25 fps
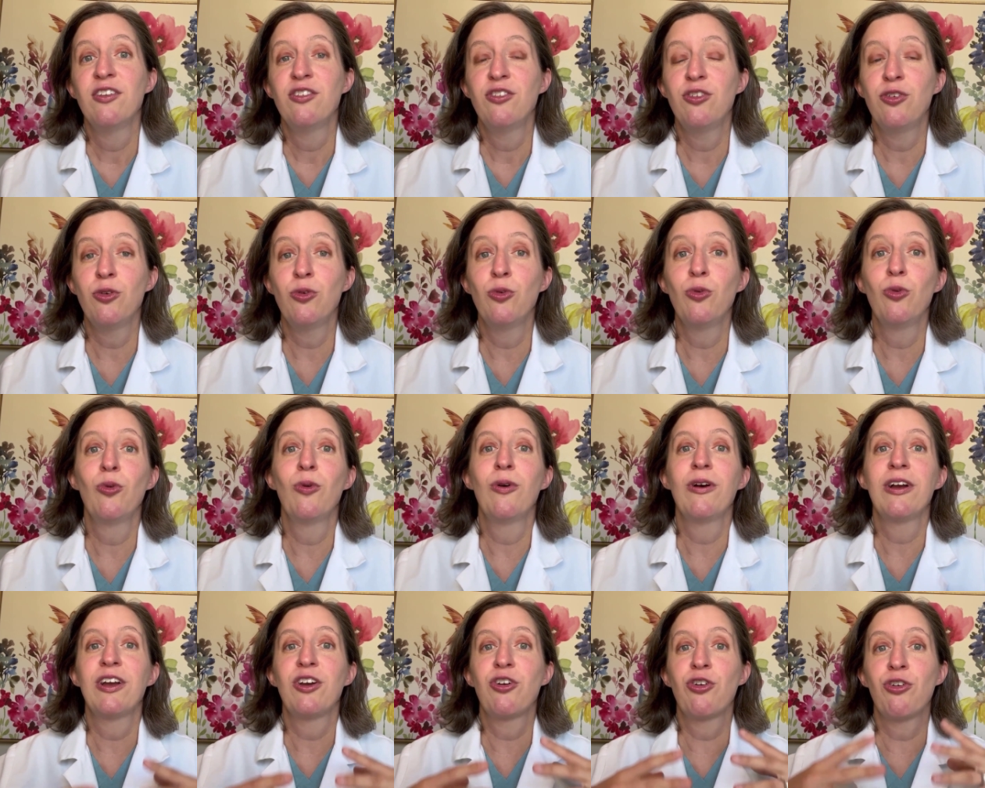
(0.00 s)

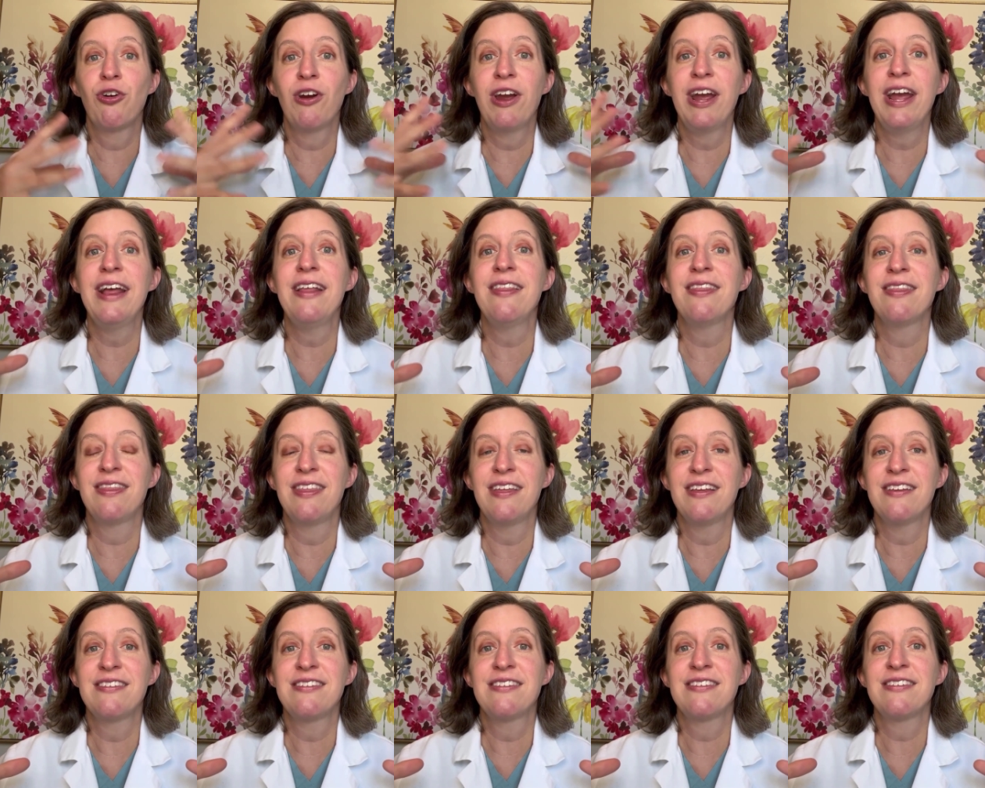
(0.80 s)
to create
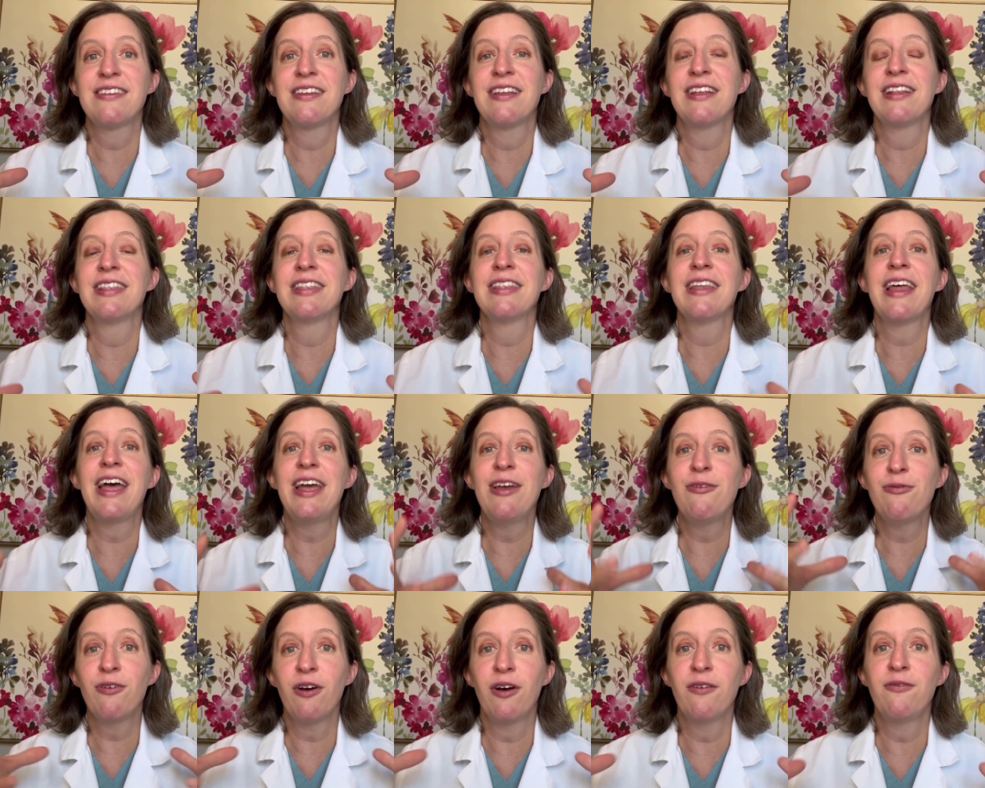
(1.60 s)
this
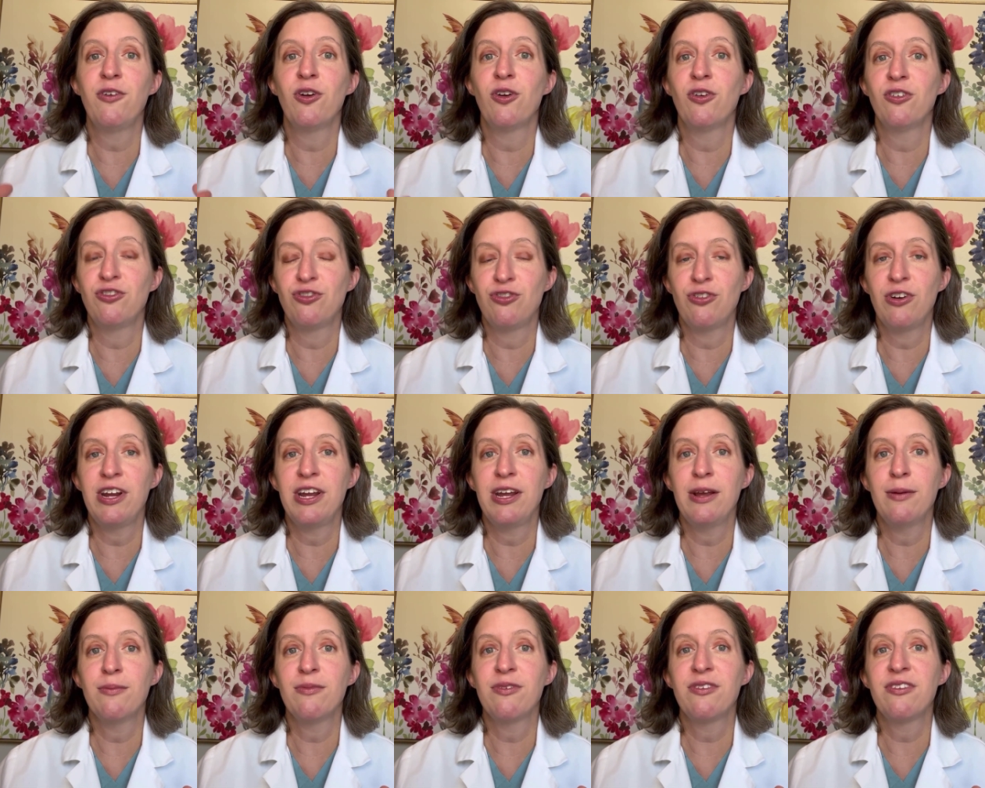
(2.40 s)
life of your
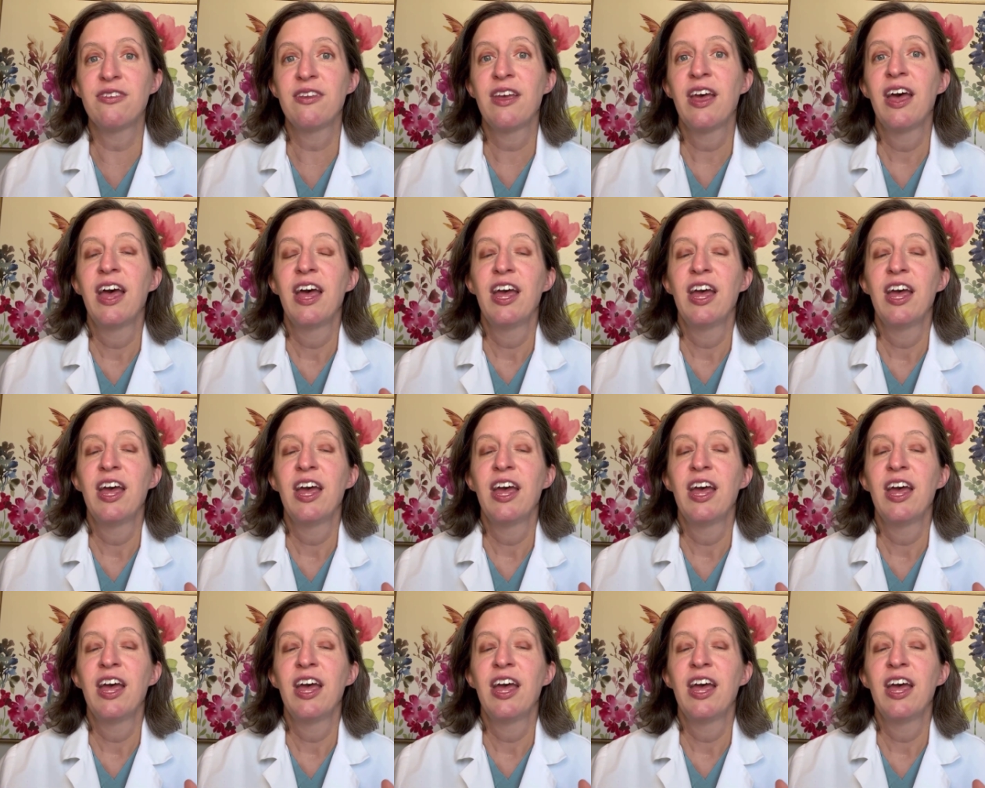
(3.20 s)
dreams.